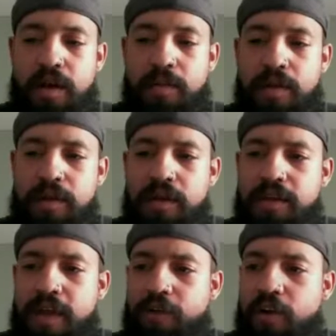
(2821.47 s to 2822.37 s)
In
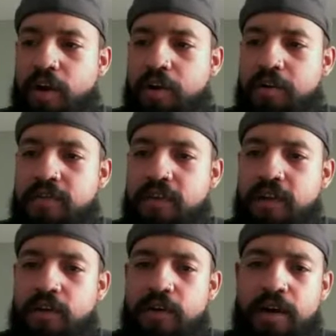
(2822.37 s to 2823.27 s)
that regards,
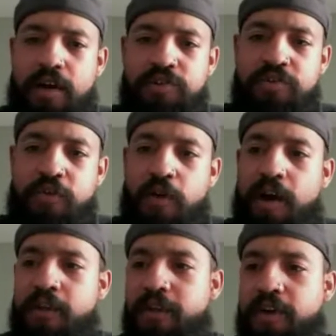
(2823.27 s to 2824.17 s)
and I'll just throw it
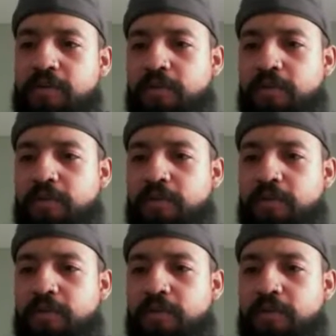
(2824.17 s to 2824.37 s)
out there.